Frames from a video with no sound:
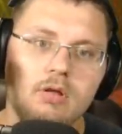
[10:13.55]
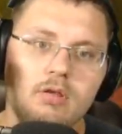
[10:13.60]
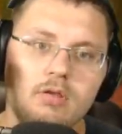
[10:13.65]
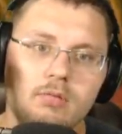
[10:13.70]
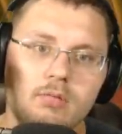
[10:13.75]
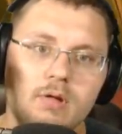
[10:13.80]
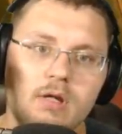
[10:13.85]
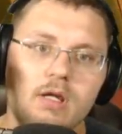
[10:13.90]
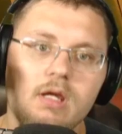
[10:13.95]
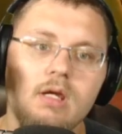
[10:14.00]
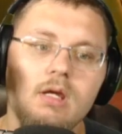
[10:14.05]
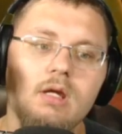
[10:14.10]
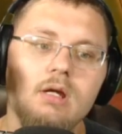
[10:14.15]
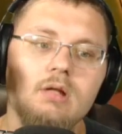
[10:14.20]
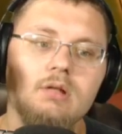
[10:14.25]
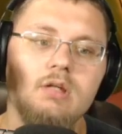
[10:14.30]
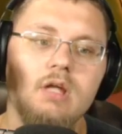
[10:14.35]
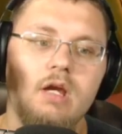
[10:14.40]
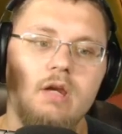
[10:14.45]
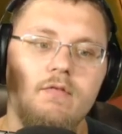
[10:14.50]
Three,
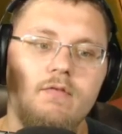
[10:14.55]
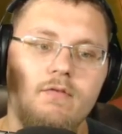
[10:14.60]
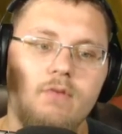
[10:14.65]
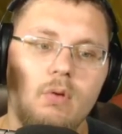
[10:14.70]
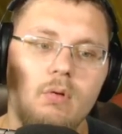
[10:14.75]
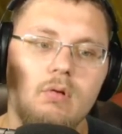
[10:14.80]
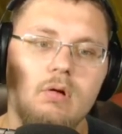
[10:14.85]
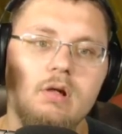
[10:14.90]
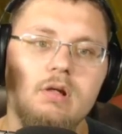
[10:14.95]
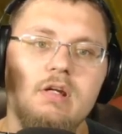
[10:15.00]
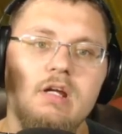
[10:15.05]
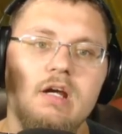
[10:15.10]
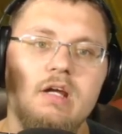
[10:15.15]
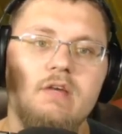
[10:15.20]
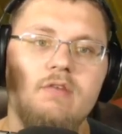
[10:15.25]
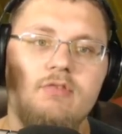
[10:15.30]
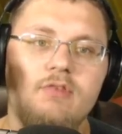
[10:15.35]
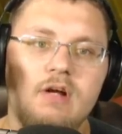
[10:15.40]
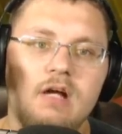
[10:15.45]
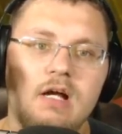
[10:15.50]
94,
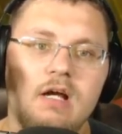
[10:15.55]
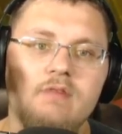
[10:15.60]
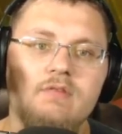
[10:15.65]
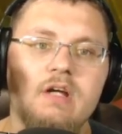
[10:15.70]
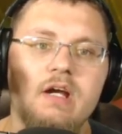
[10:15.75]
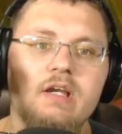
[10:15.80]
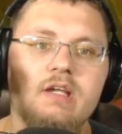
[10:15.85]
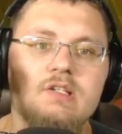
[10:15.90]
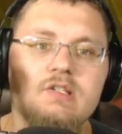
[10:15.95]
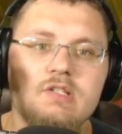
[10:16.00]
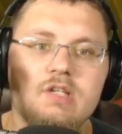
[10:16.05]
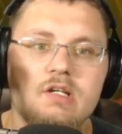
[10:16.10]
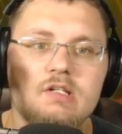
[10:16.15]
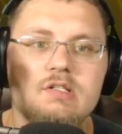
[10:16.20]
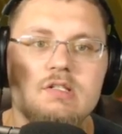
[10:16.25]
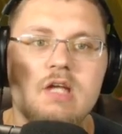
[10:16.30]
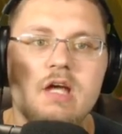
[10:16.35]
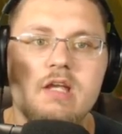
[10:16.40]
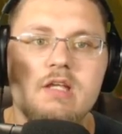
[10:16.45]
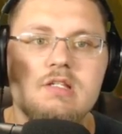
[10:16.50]
95,
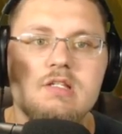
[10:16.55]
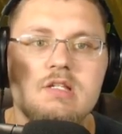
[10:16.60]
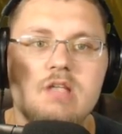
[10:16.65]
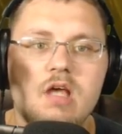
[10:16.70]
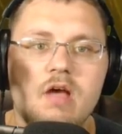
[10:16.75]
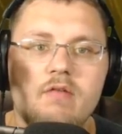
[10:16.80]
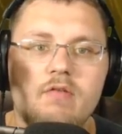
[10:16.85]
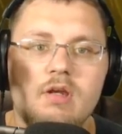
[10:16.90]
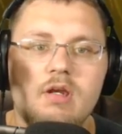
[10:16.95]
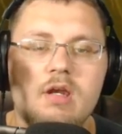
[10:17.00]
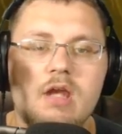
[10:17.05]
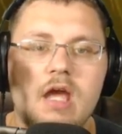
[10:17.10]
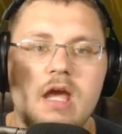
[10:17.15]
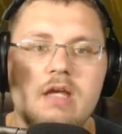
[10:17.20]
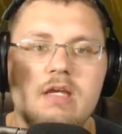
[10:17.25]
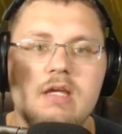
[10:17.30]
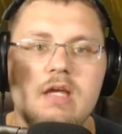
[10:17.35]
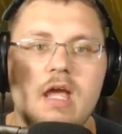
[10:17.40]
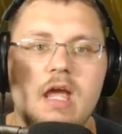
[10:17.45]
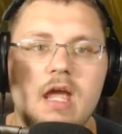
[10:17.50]
96, 97,
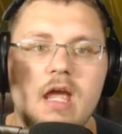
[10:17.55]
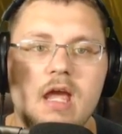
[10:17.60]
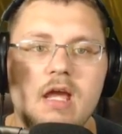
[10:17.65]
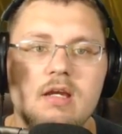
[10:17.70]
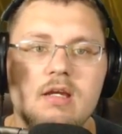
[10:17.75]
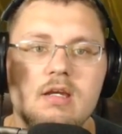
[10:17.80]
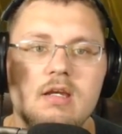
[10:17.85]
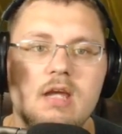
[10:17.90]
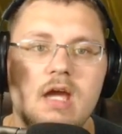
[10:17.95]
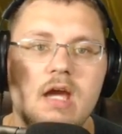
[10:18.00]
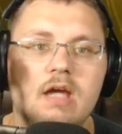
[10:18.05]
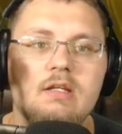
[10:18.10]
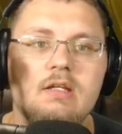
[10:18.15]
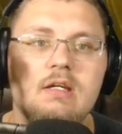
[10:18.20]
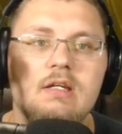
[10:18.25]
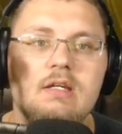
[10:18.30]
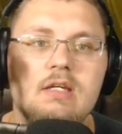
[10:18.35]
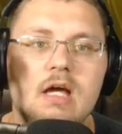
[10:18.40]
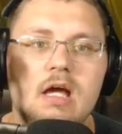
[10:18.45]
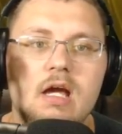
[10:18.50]
98,
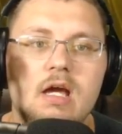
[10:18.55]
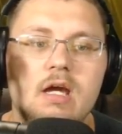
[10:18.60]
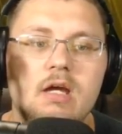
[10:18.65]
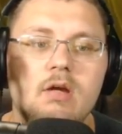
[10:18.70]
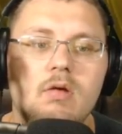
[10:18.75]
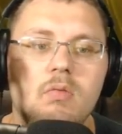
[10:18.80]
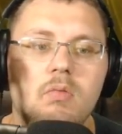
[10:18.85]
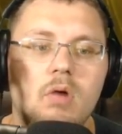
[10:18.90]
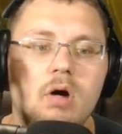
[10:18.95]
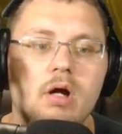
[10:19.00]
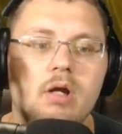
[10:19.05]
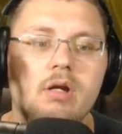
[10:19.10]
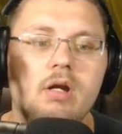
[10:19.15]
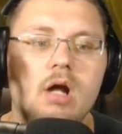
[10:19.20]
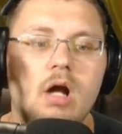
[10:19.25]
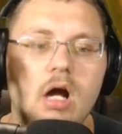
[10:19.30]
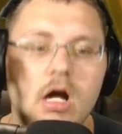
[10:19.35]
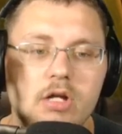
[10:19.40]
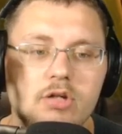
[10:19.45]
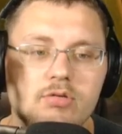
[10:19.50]
99,
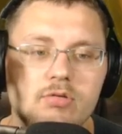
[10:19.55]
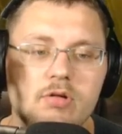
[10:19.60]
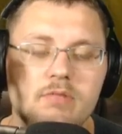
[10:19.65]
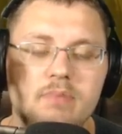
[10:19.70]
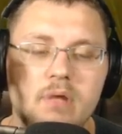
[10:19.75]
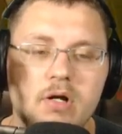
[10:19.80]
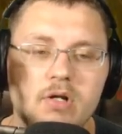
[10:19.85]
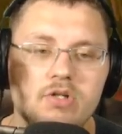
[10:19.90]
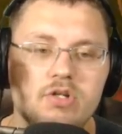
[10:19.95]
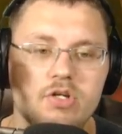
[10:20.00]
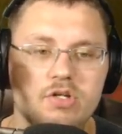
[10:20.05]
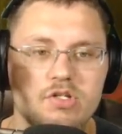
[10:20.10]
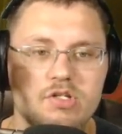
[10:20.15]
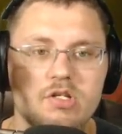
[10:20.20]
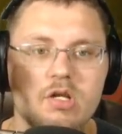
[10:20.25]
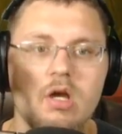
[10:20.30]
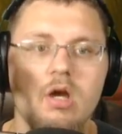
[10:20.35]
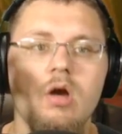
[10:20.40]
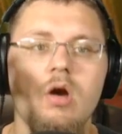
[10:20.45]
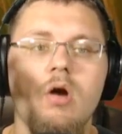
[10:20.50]
100
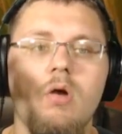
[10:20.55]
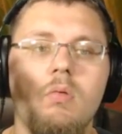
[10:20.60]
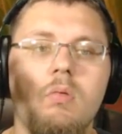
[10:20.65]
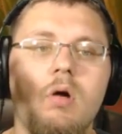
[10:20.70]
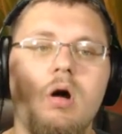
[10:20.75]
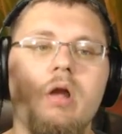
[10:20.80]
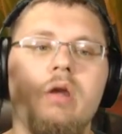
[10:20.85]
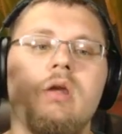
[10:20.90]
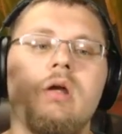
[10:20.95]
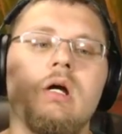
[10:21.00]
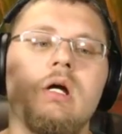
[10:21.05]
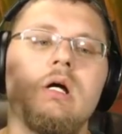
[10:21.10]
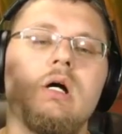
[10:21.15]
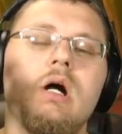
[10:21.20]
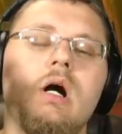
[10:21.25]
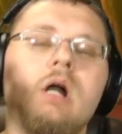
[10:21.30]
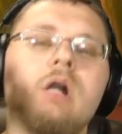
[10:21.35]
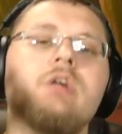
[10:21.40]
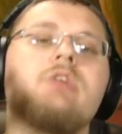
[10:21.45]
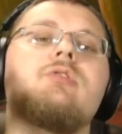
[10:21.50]
punches.
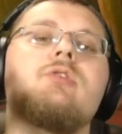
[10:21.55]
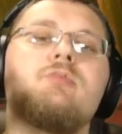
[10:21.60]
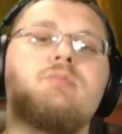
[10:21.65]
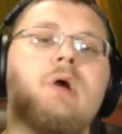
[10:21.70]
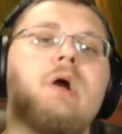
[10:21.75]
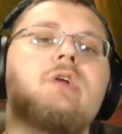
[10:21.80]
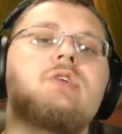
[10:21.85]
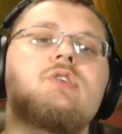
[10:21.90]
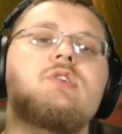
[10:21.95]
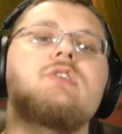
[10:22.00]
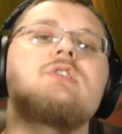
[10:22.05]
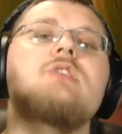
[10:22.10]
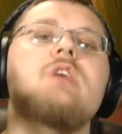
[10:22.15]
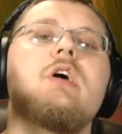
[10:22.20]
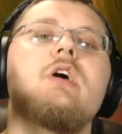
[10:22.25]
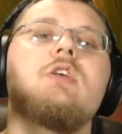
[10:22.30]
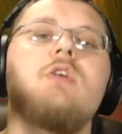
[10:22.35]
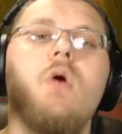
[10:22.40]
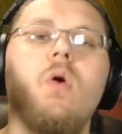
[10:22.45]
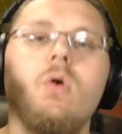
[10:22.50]
100 punches
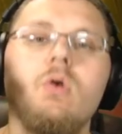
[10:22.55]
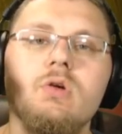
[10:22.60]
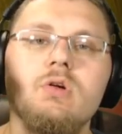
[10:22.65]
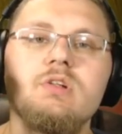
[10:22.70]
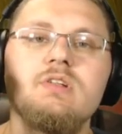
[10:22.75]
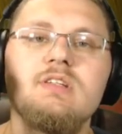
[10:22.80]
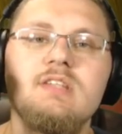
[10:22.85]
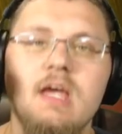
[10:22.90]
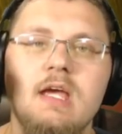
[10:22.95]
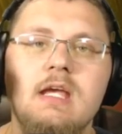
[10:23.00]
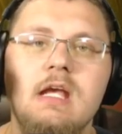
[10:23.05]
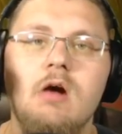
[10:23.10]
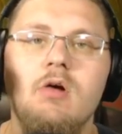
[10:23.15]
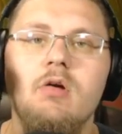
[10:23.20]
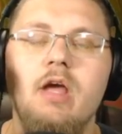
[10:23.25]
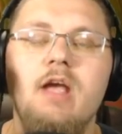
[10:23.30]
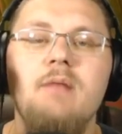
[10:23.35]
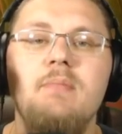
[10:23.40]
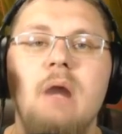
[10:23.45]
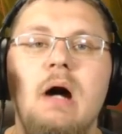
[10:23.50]
in order to take
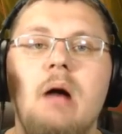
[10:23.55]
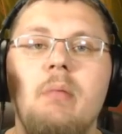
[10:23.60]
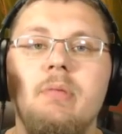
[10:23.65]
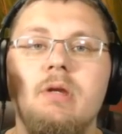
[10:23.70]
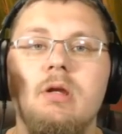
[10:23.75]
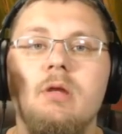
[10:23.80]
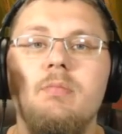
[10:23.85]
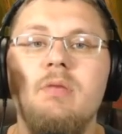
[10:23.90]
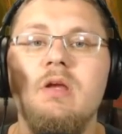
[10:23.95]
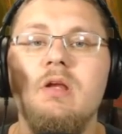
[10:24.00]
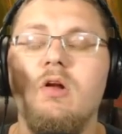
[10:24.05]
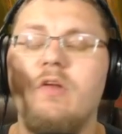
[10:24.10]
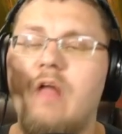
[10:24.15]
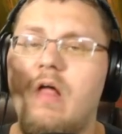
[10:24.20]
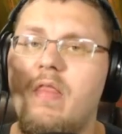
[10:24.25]
out a Bombardier Beetle.